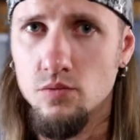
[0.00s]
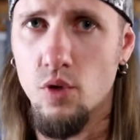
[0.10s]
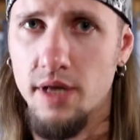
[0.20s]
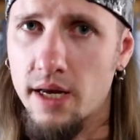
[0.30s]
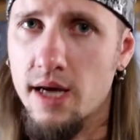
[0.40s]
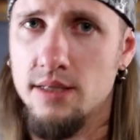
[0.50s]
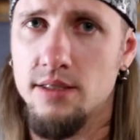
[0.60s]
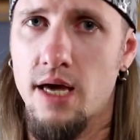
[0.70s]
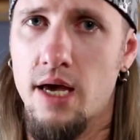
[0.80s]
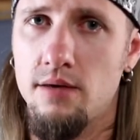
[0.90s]
what can I
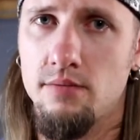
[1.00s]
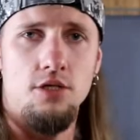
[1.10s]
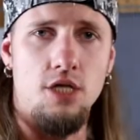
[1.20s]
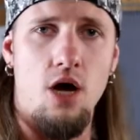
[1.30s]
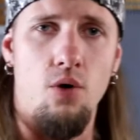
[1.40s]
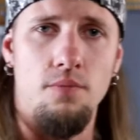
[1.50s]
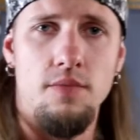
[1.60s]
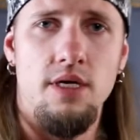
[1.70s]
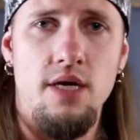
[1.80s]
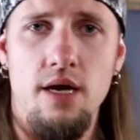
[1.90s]
say? So,
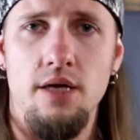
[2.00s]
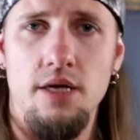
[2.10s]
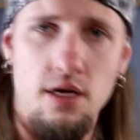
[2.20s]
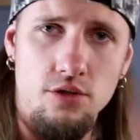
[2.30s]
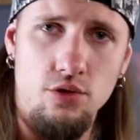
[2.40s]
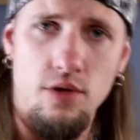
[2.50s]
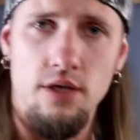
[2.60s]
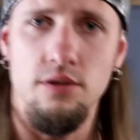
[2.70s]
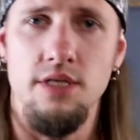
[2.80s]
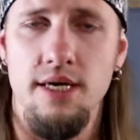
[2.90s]
Canon EOS
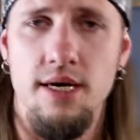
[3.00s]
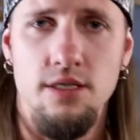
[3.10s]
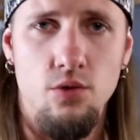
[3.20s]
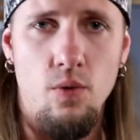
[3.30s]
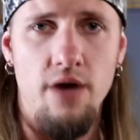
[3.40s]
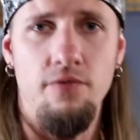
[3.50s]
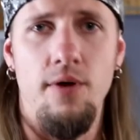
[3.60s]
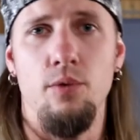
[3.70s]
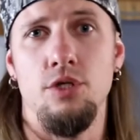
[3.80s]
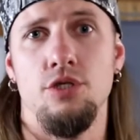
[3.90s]
200D has a
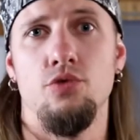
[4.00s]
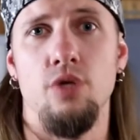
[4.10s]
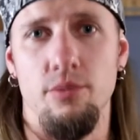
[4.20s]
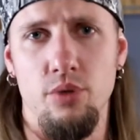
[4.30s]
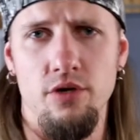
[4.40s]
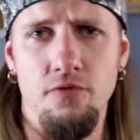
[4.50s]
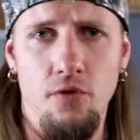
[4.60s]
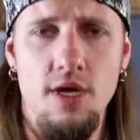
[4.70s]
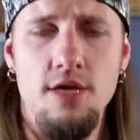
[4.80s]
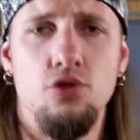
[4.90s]
Wi-Fi, which is really
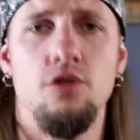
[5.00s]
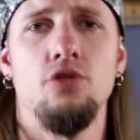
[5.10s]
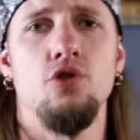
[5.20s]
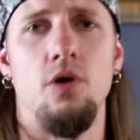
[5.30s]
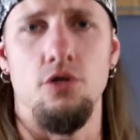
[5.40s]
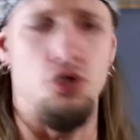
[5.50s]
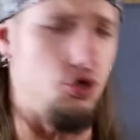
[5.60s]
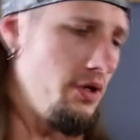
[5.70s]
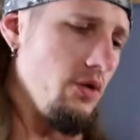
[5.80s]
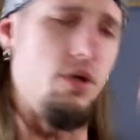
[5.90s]
beautiful to control your
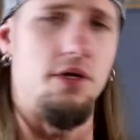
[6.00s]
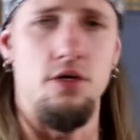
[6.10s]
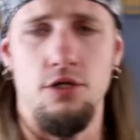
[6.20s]
shooting with your